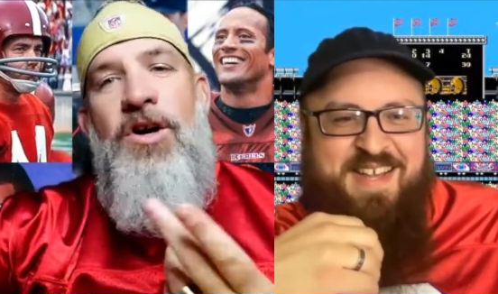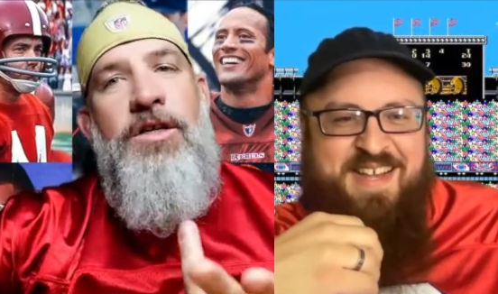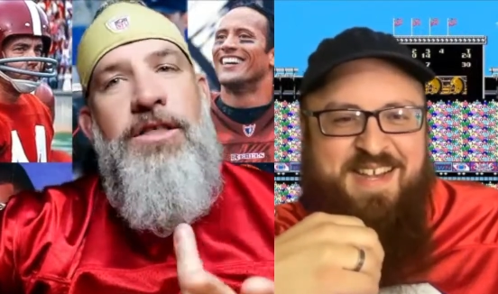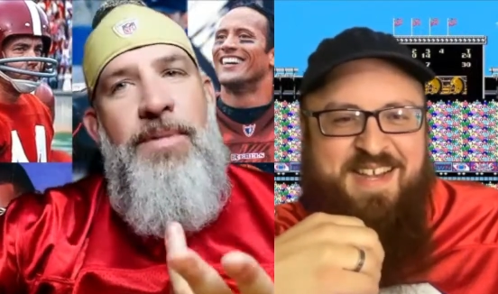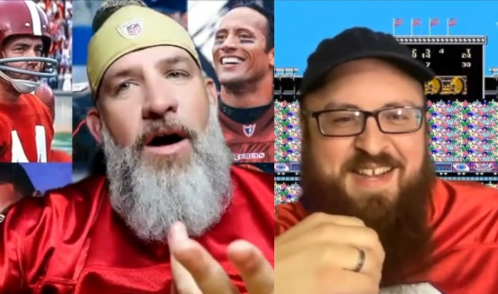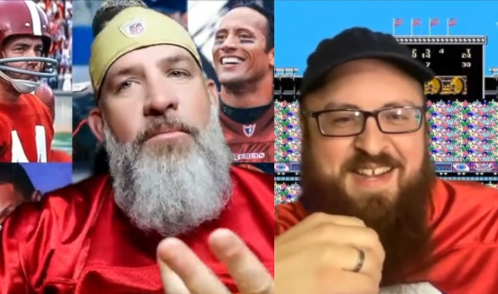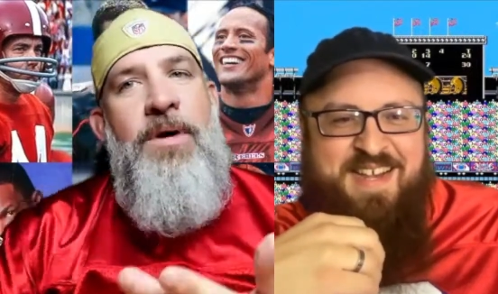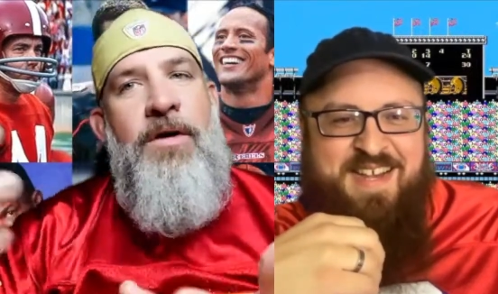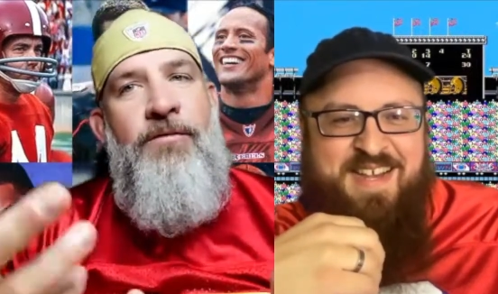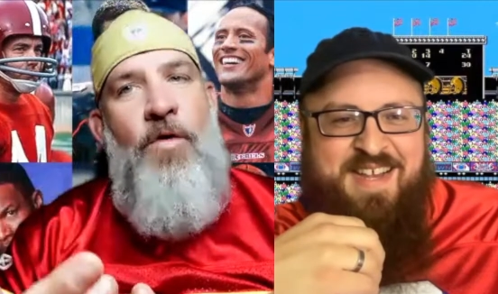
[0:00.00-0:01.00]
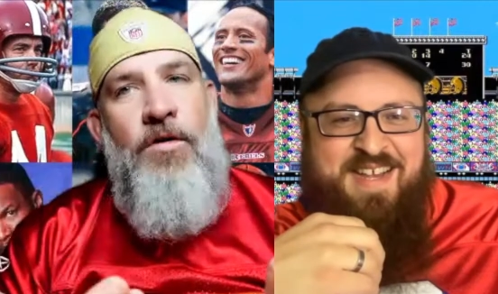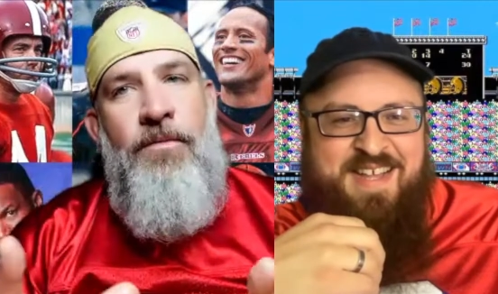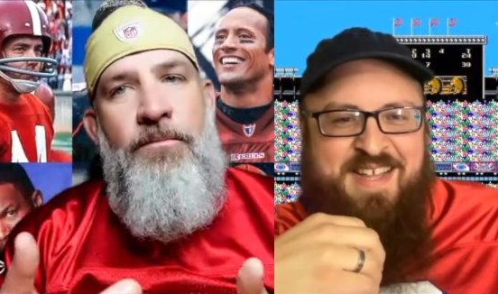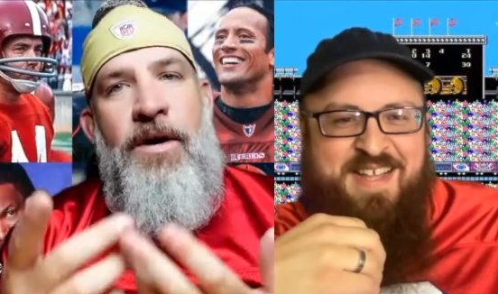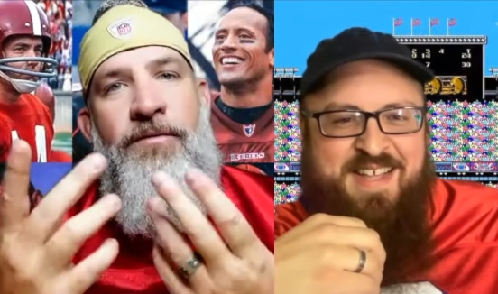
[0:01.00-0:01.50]
Speaker 1: about McFar-
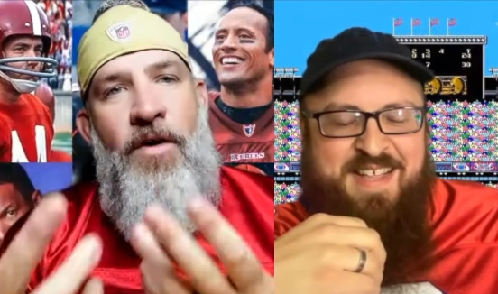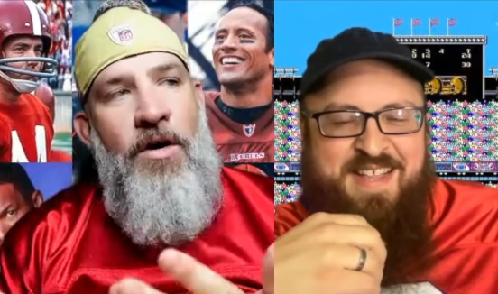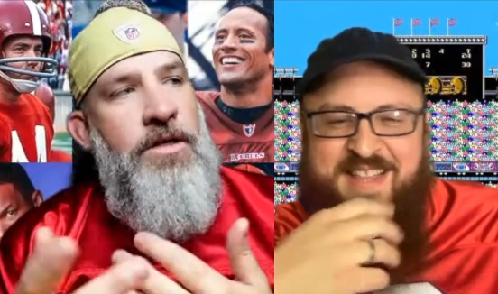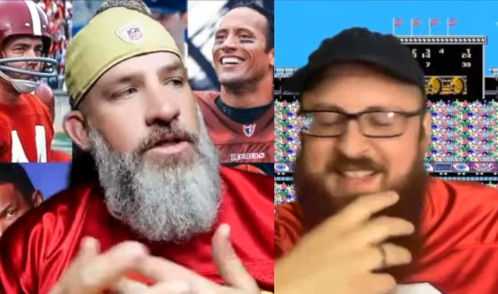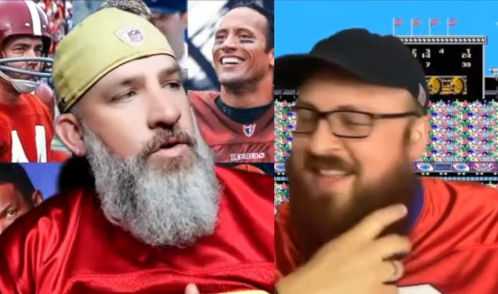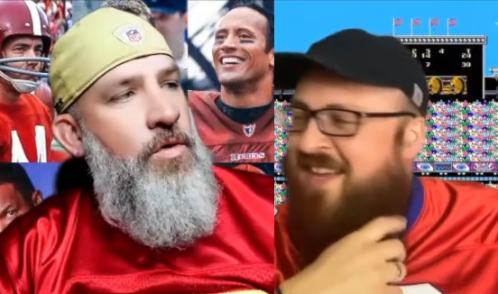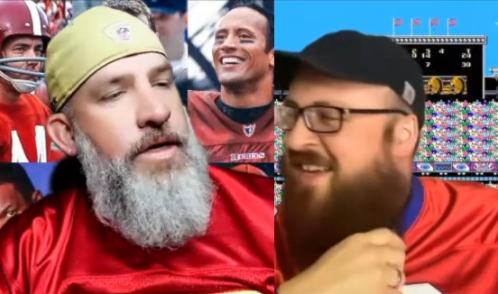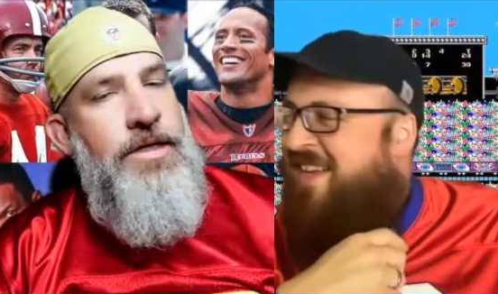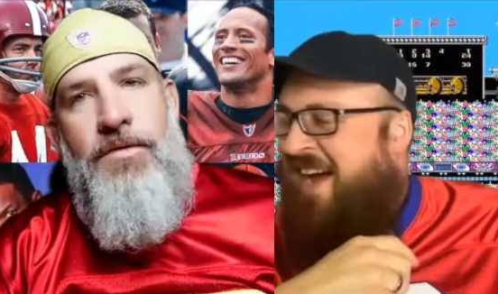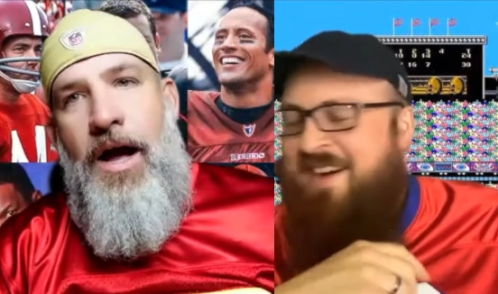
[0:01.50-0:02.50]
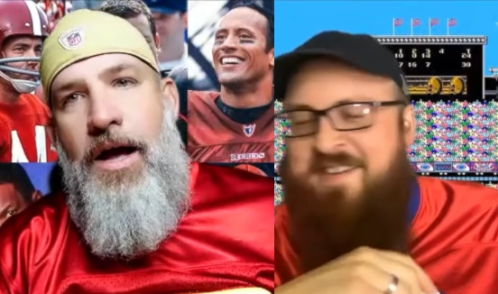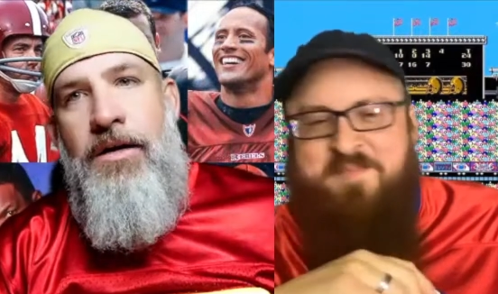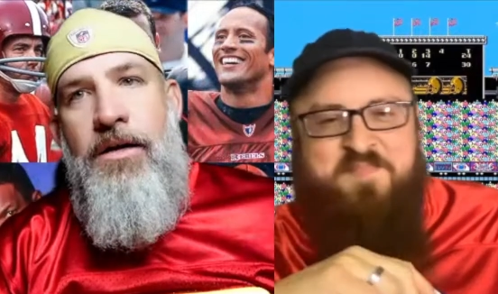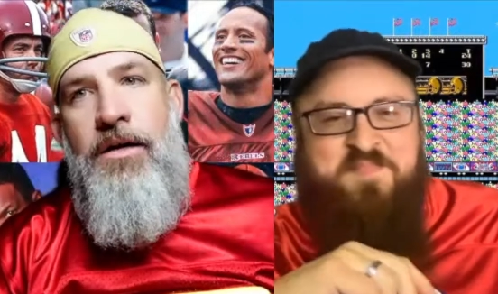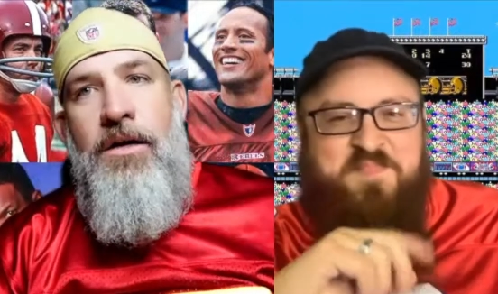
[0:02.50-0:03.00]
McFarlane toys, right? Yeah.
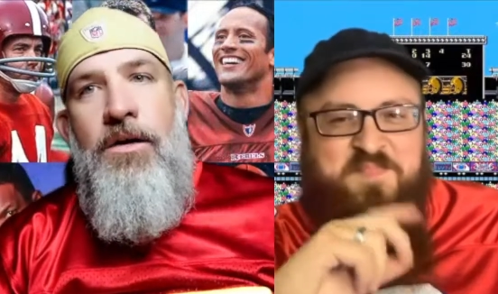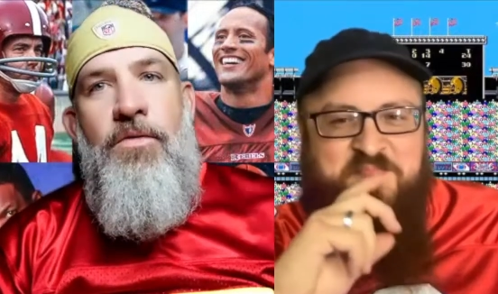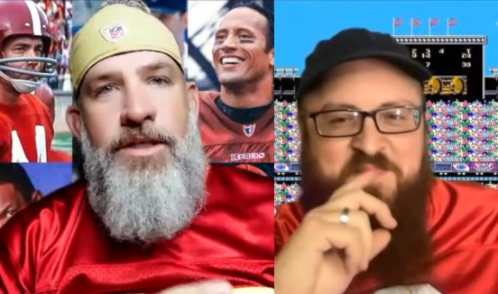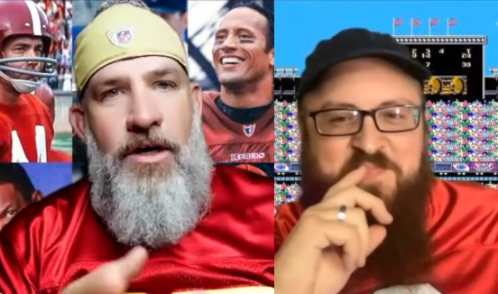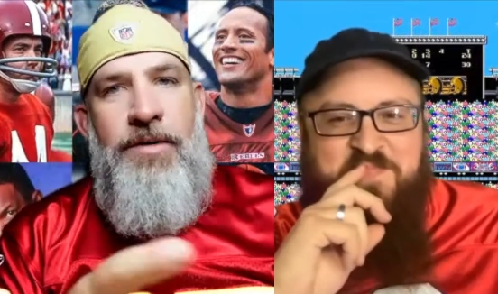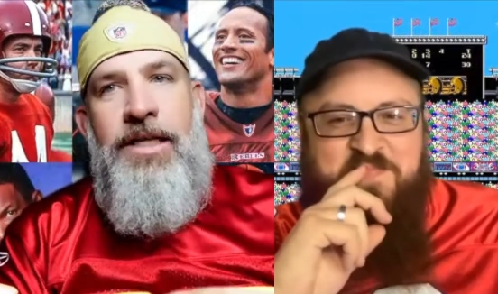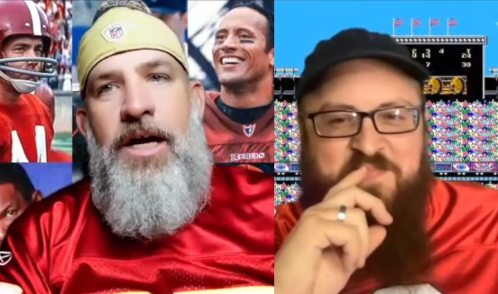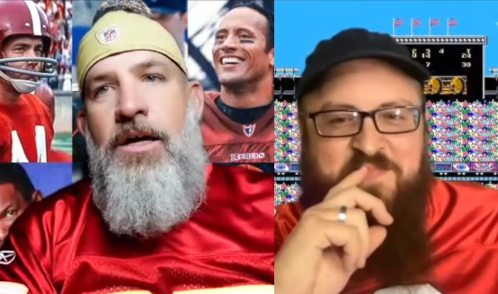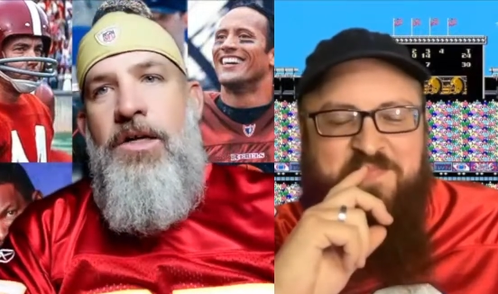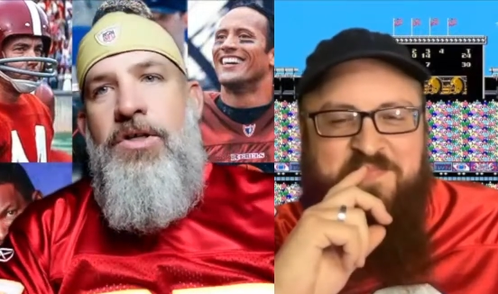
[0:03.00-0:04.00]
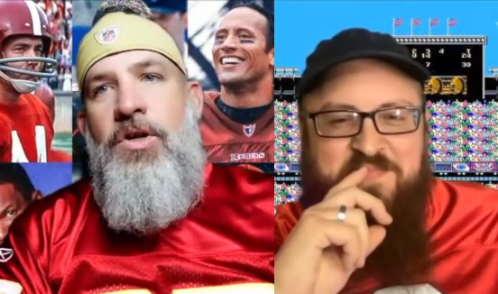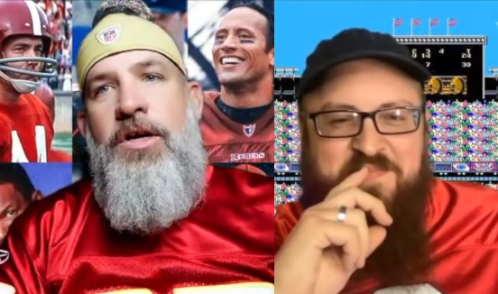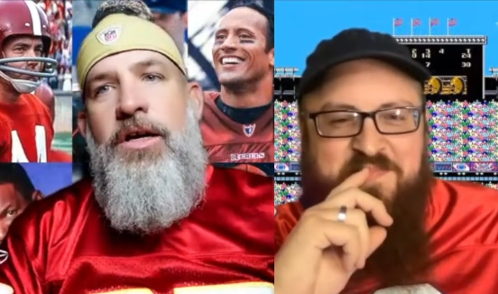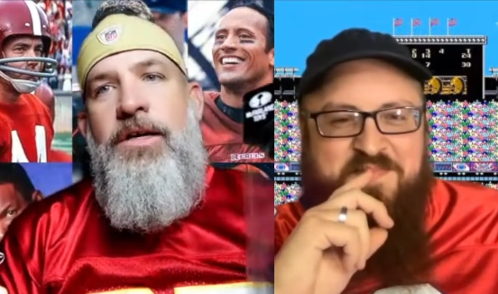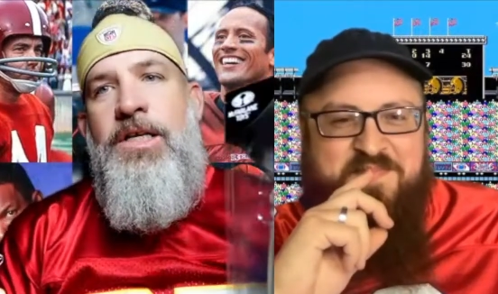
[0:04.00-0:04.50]
We talked about that. So look at
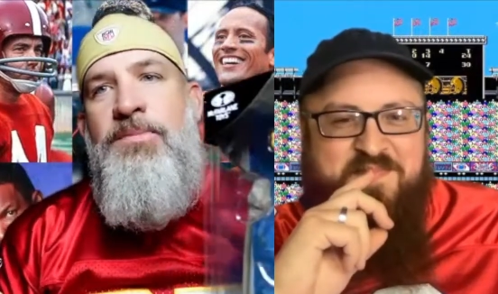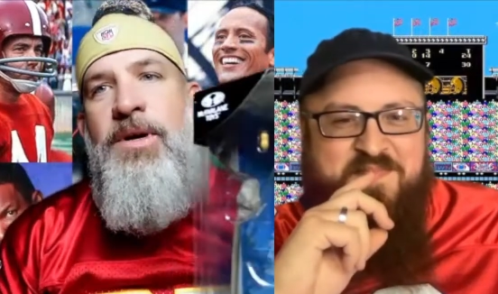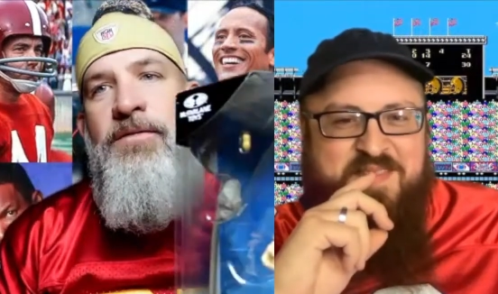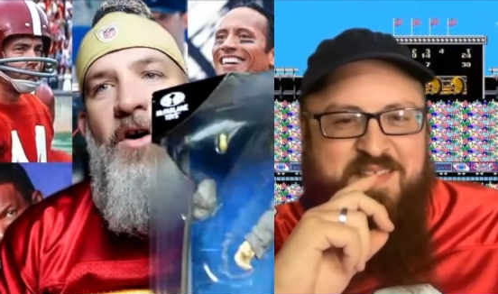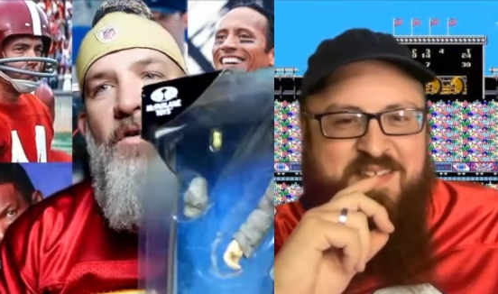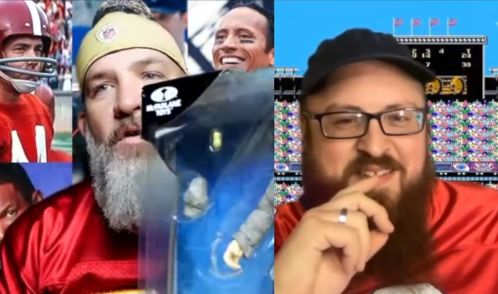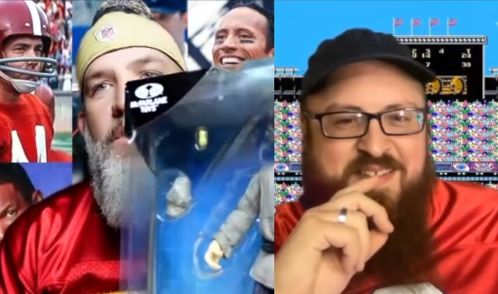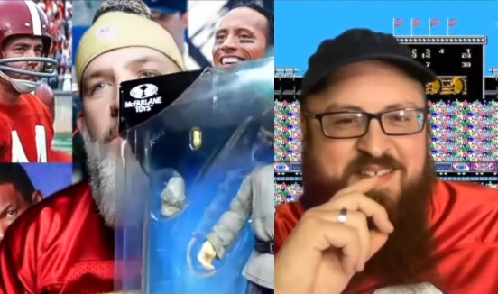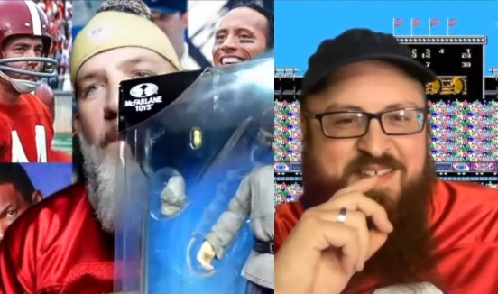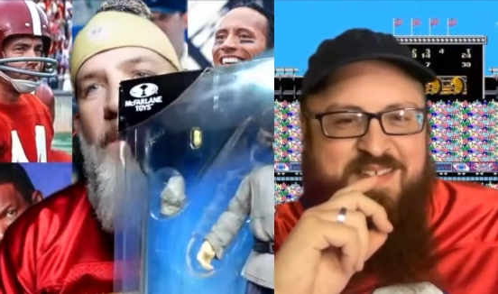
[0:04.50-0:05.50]
this McFarlane toy he